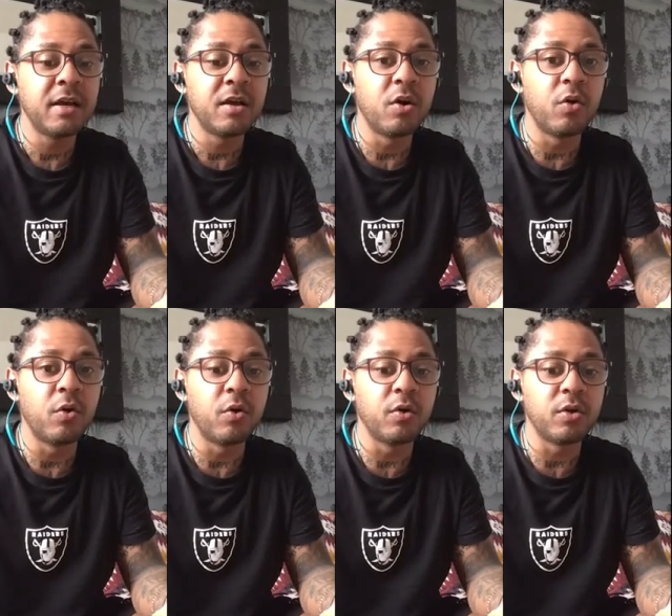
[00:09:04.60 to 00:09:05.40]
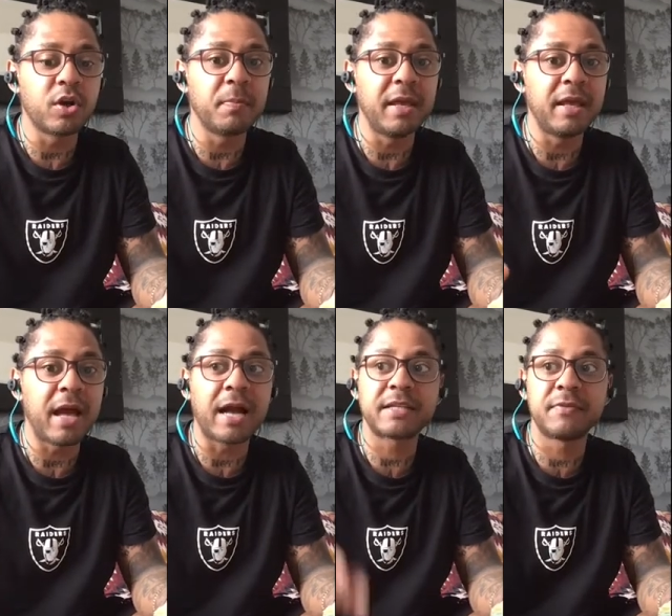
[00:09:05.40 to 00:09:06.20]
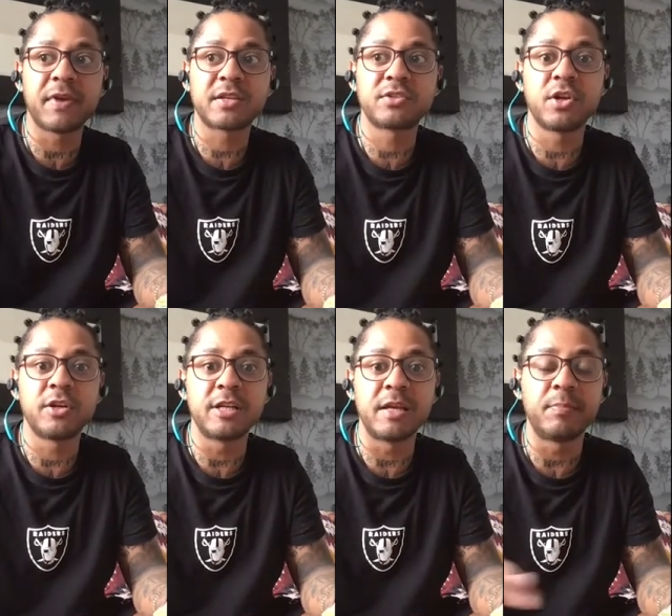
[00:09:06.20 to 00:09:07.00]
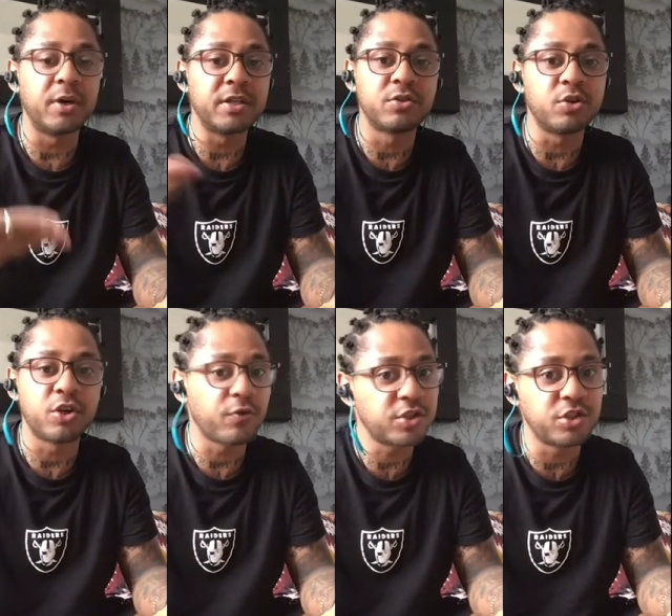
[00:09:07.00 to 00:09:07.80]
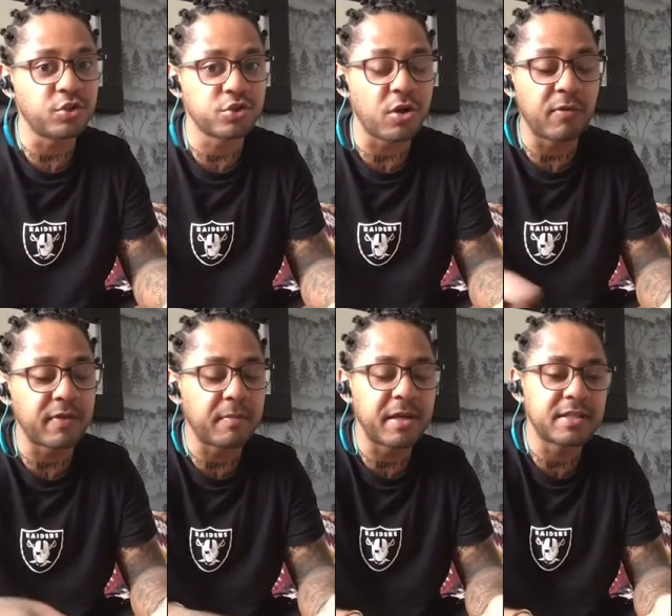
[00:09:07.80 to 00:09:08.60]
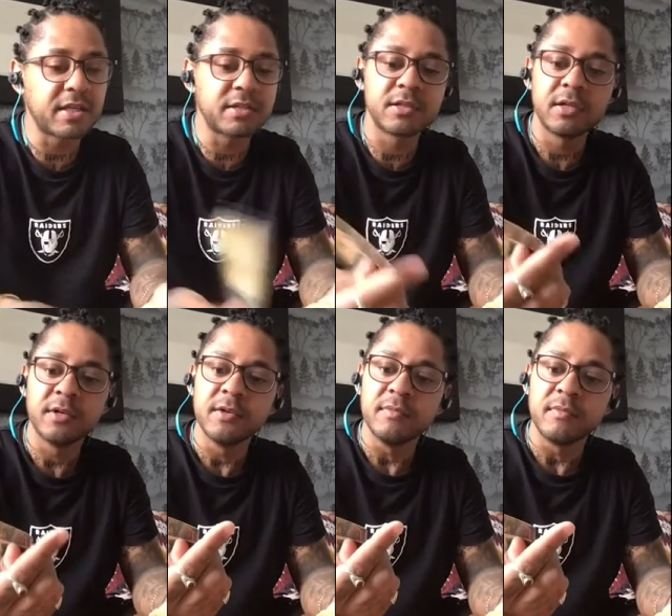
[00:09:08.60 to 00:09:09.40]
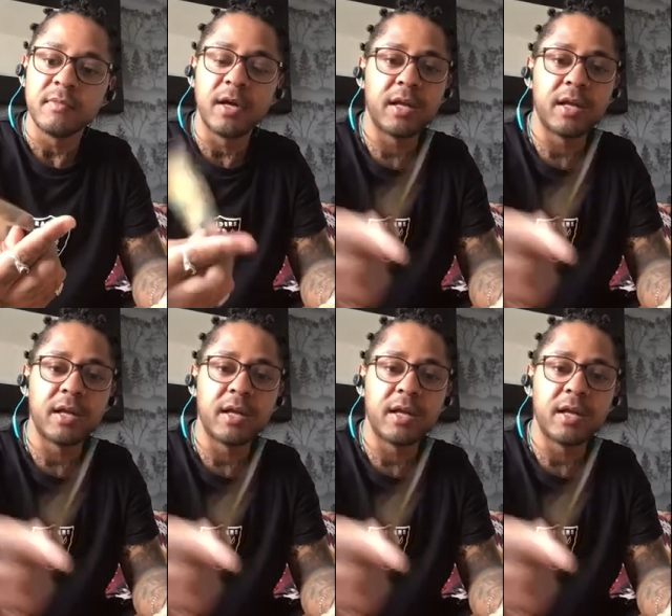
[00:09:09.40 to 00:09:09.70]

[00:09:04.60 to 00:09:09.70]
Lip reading: or you can be active externally, but it's not nourishing your soul, if that makes sense. And